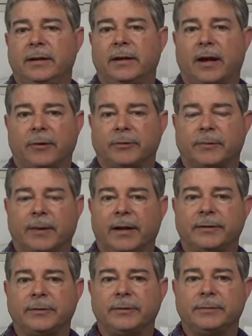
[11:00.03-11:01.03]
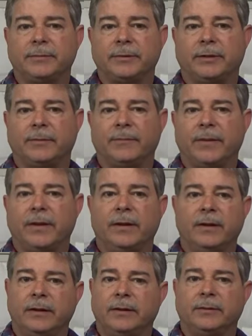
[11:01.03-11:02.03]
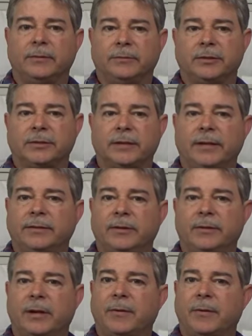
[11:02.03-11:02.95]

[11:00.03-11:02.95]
I always reply to them. So just stay tuned.